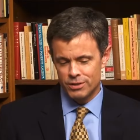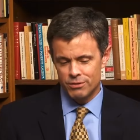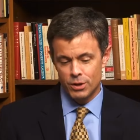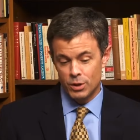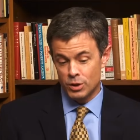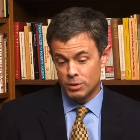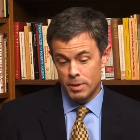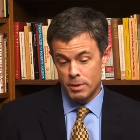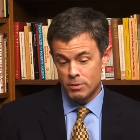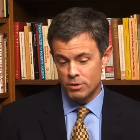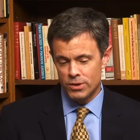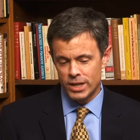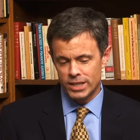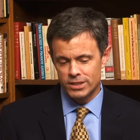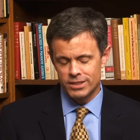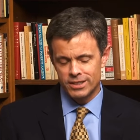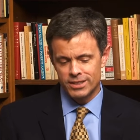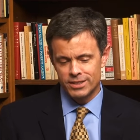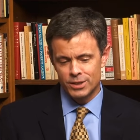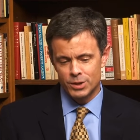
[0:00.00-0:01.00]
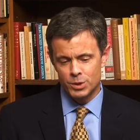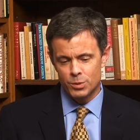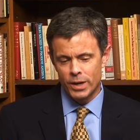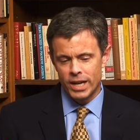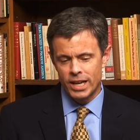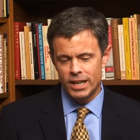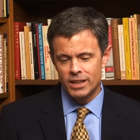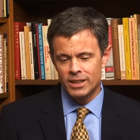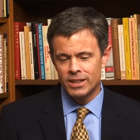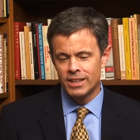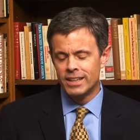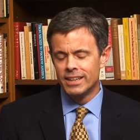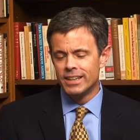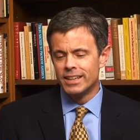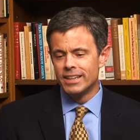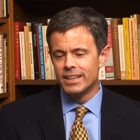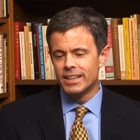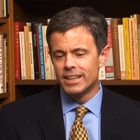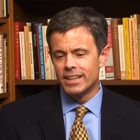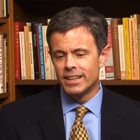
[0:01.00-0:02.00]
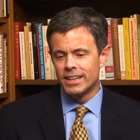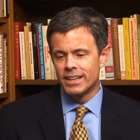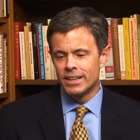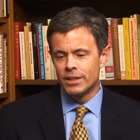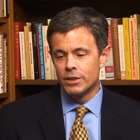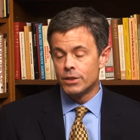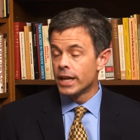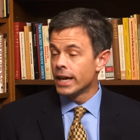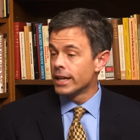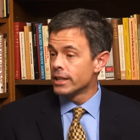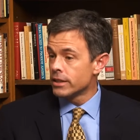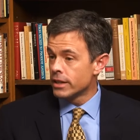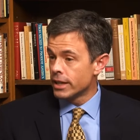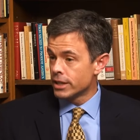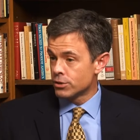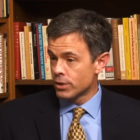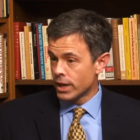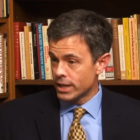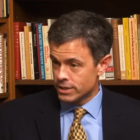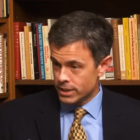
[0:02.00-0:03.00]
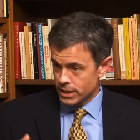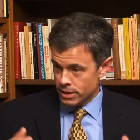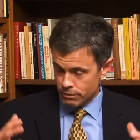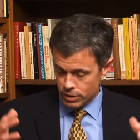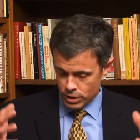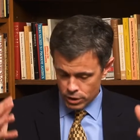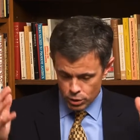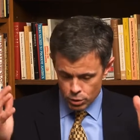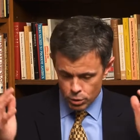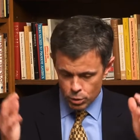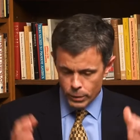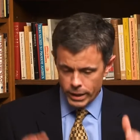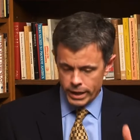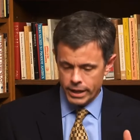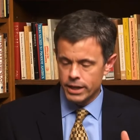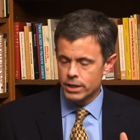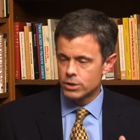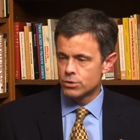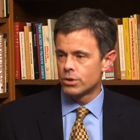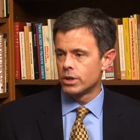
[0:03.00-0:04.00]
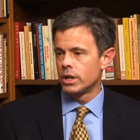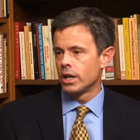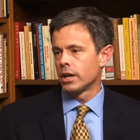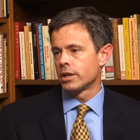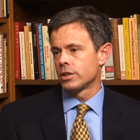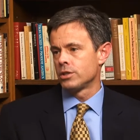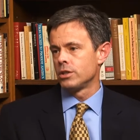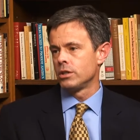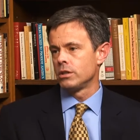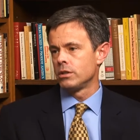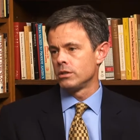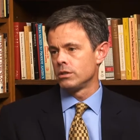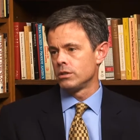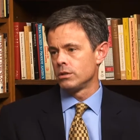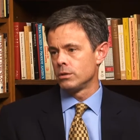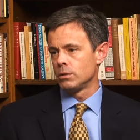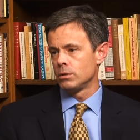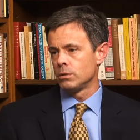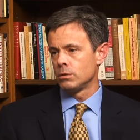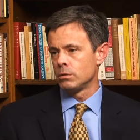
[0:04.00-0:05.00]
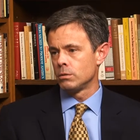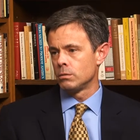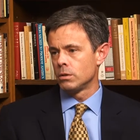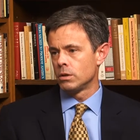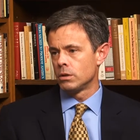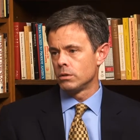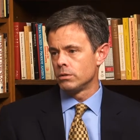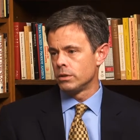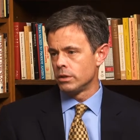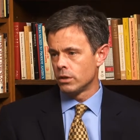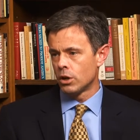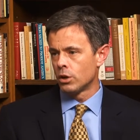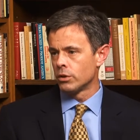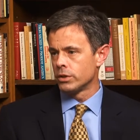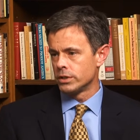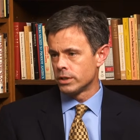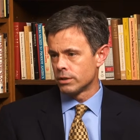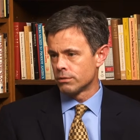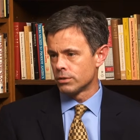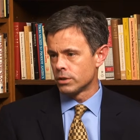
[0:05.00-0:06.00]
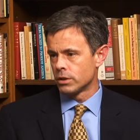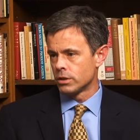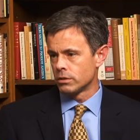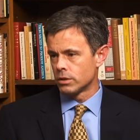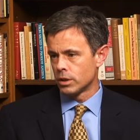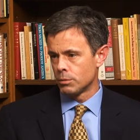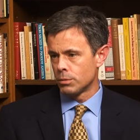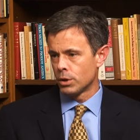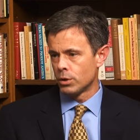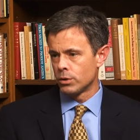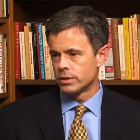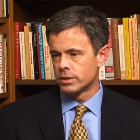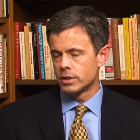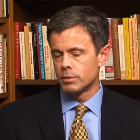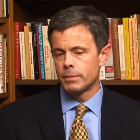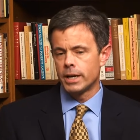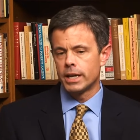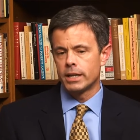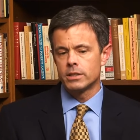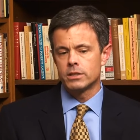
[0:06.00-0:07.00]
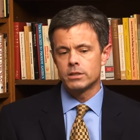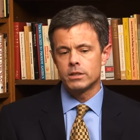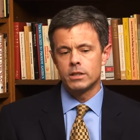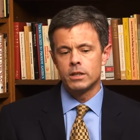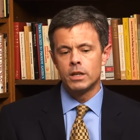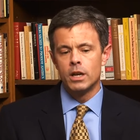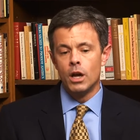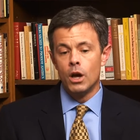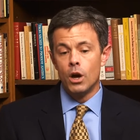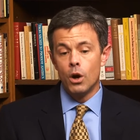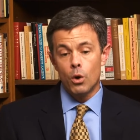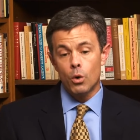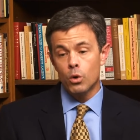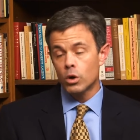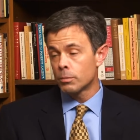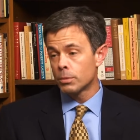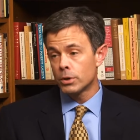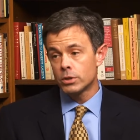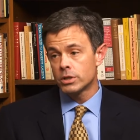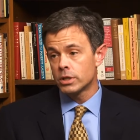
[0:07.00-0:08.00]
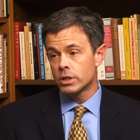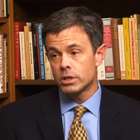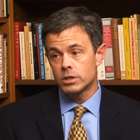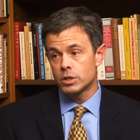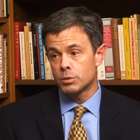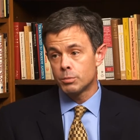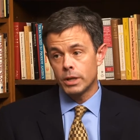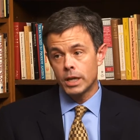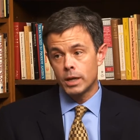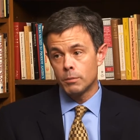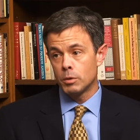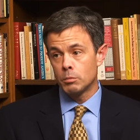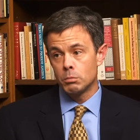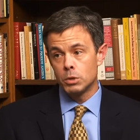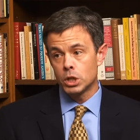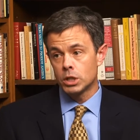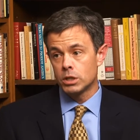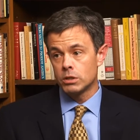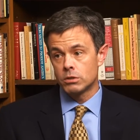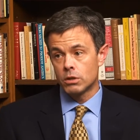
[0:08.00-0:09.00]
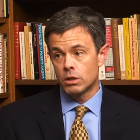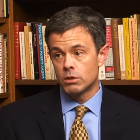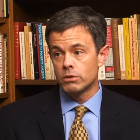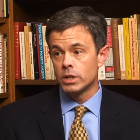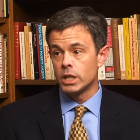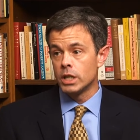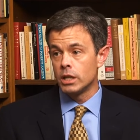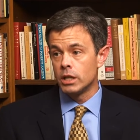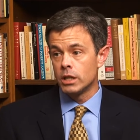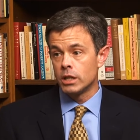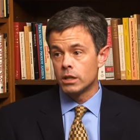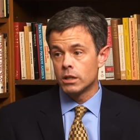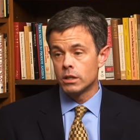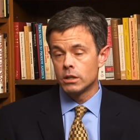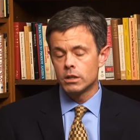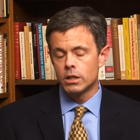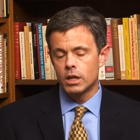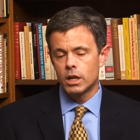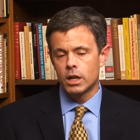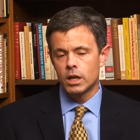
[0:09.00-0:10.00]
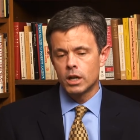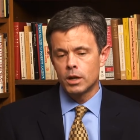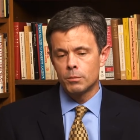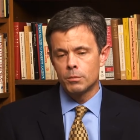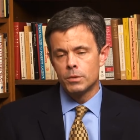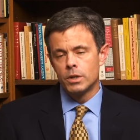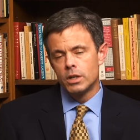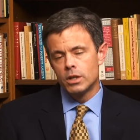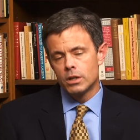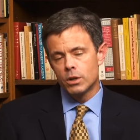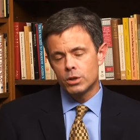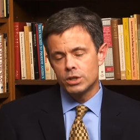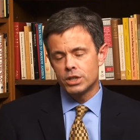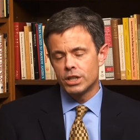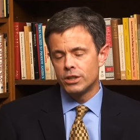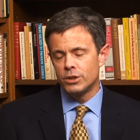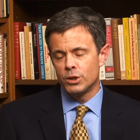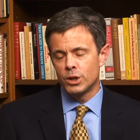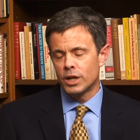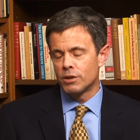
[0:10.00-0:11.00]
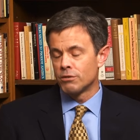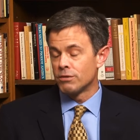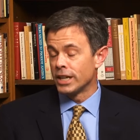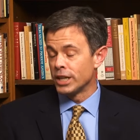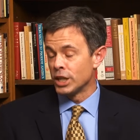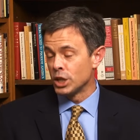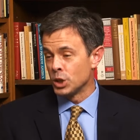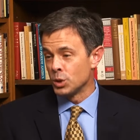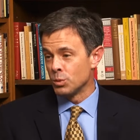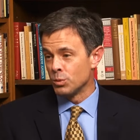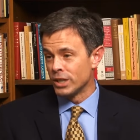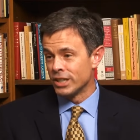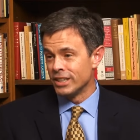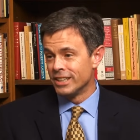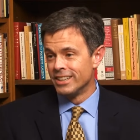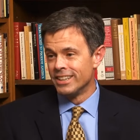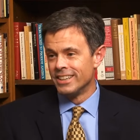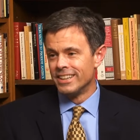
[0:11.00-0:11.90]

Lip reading: folks, maybe residents as well, that tries to give a quick introduction to all these different components in medicine. Or a person could just pick up a book and start reading. Of course, you got to find a good one.